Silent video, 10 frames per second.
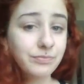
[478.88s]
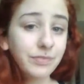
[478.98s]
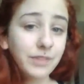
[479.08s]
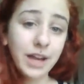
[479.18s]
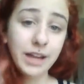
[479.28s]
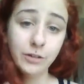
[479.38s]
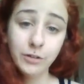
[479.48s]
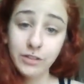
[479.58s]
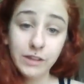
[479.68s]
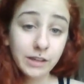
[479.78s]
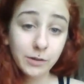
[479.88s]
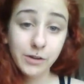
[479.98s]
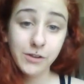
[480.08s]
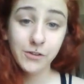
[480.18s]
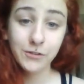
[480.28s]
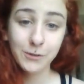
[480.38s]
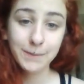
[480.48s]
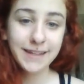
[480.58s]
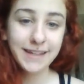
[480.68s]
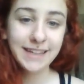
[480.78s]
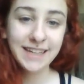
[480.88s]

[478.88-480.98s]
I don't think it was for me.